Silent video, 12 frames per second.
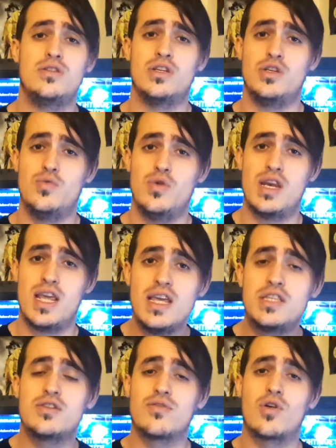that you need
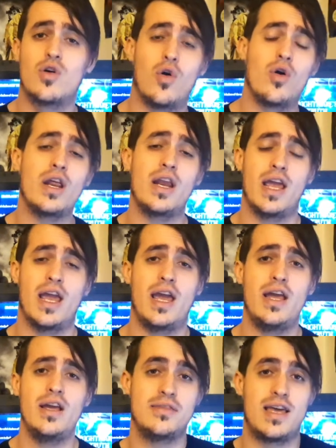to record it
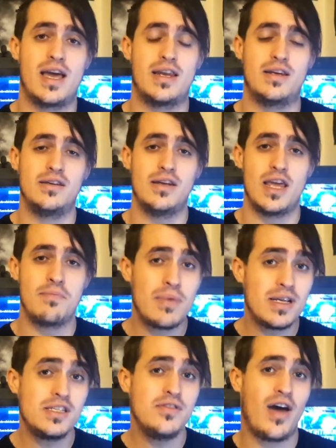here, then it
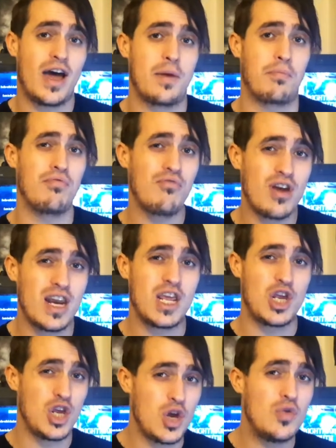must have had a pretty
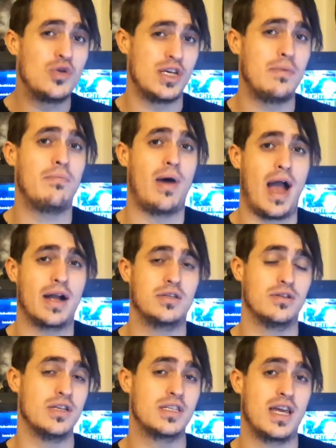huge impact on
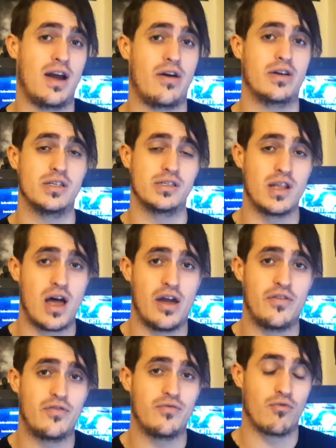this character's life,
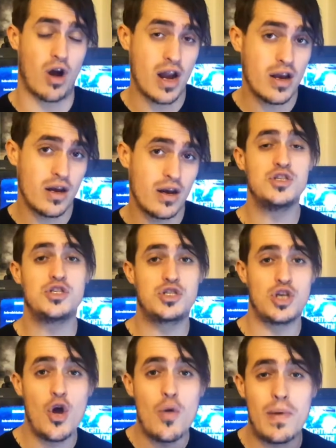right?
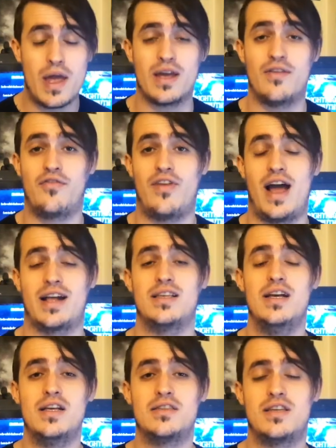So big, in fact,
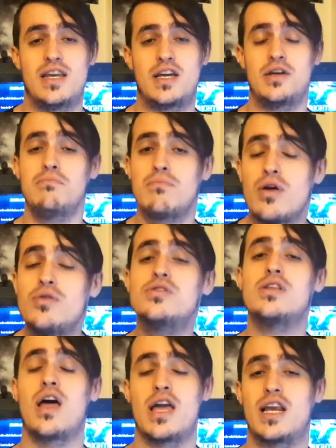that it could most
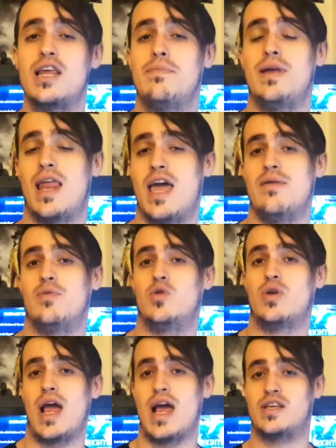likely be
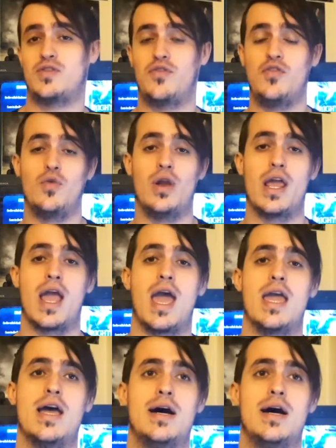labeled as fueling a,